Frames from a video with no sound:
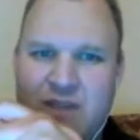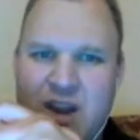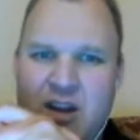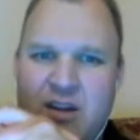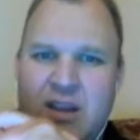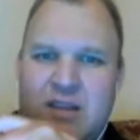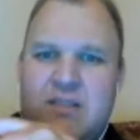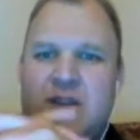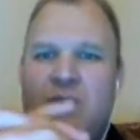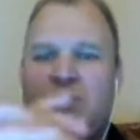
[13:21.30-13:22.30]

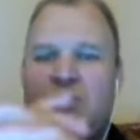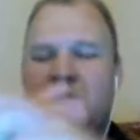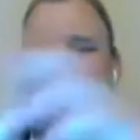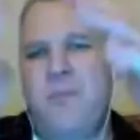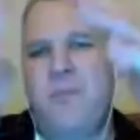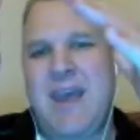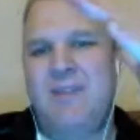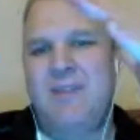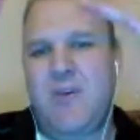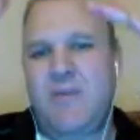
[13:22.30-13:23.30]
variance, there was no
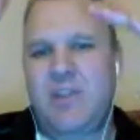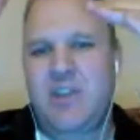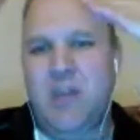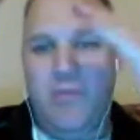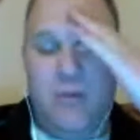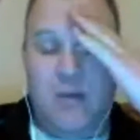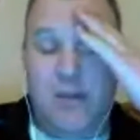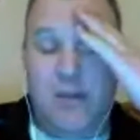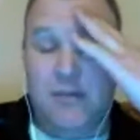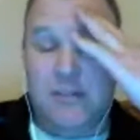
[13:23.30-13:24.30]
megaphone shape
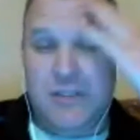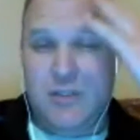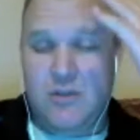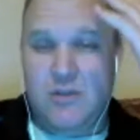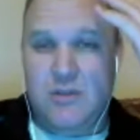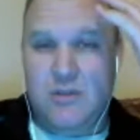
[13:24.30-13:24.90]
in the residuals,